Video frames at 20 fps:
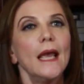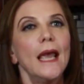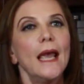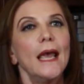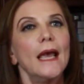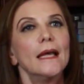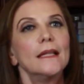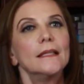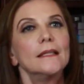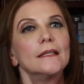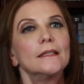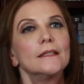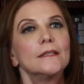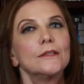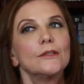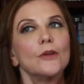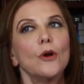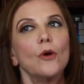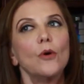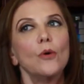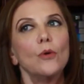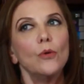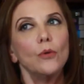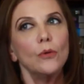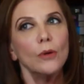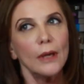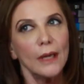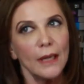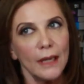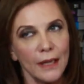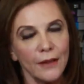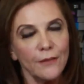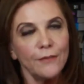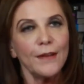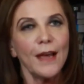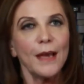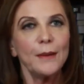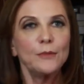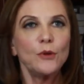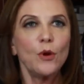And so
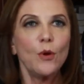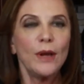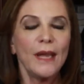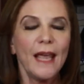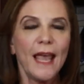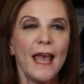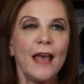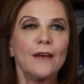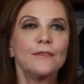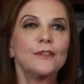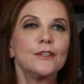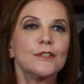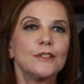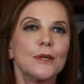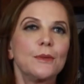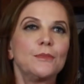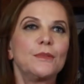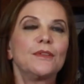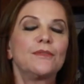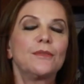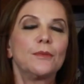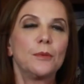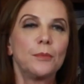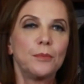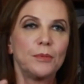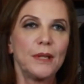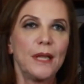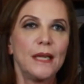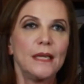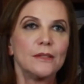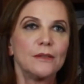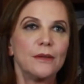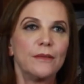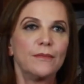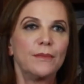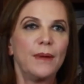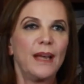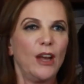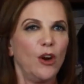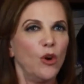if I'm going after something from a place
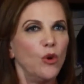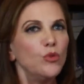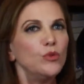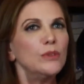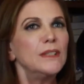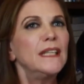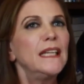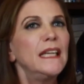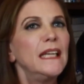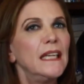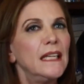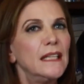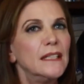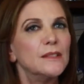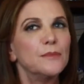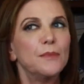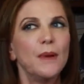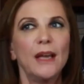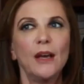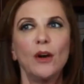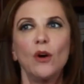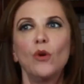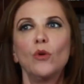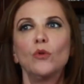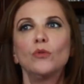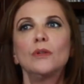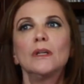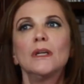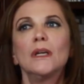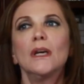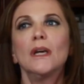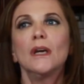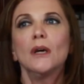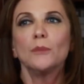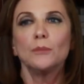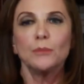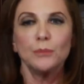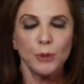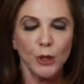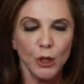of my own needs, my own
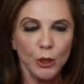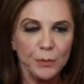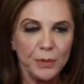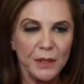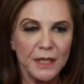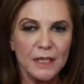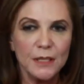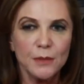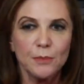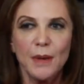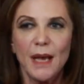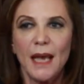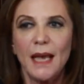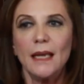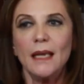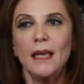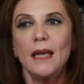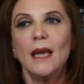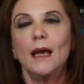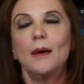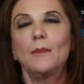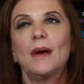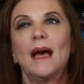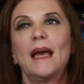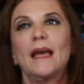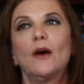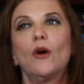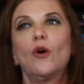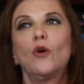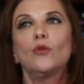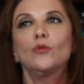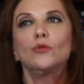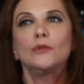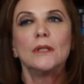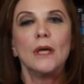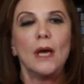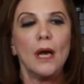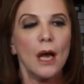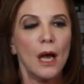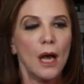purpose, my
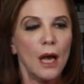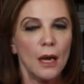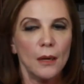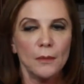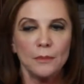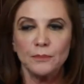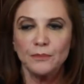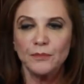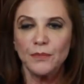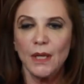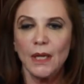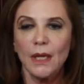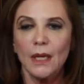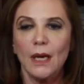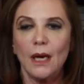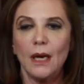own